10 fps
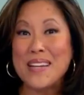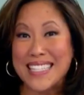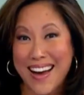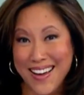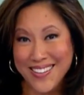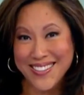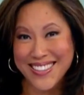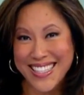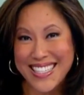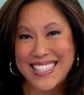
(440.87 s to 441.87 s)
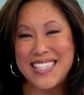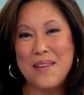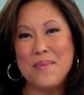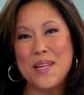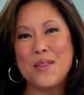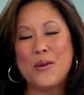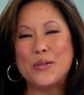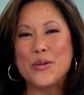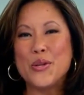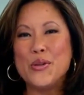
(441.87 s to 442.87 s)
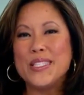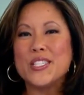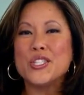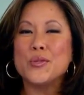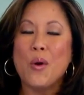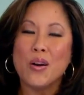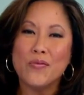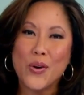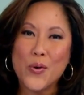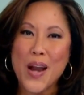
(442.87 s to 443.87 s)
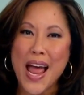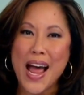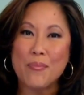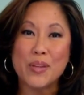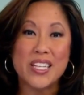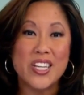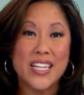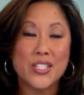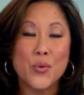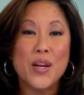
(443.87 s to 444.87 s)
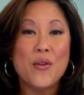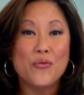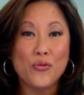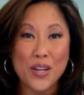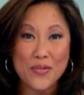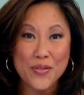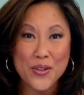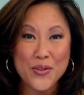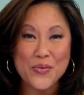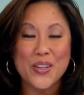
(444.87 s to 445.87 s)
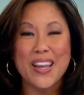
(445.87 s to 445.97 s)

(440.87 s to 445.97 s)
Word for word: McDonald's is tempting those who use its smartphone app with a chance to win free food for